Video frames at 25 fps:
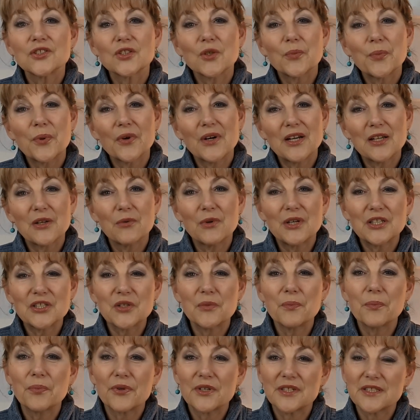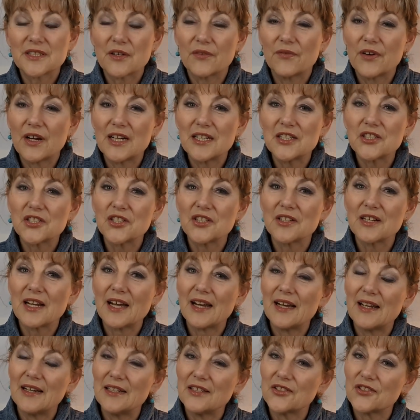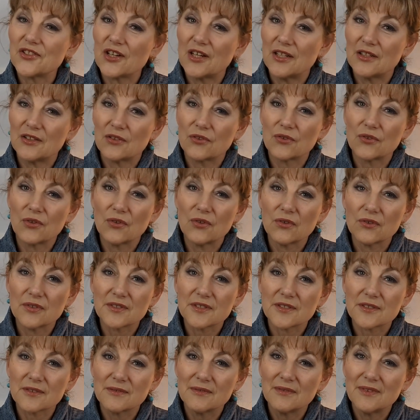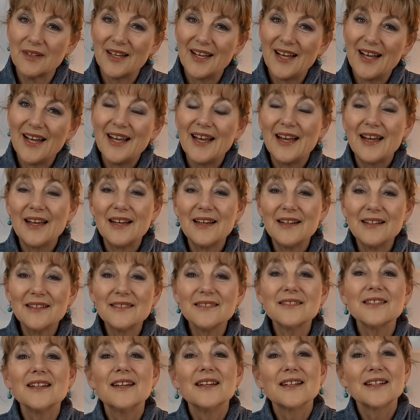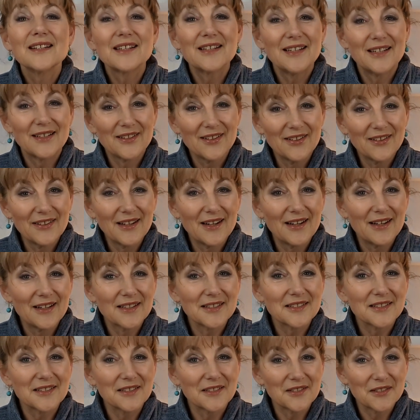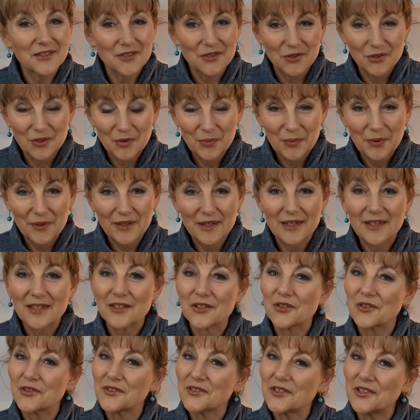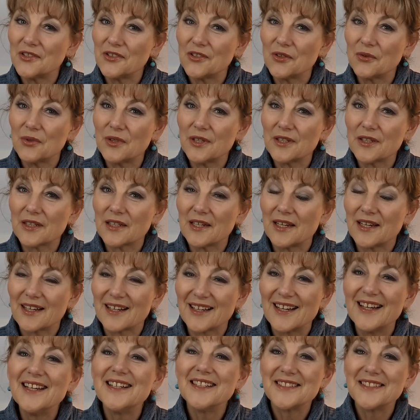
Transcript: Superannuation preservation age and rules. And Can I access super and continue working?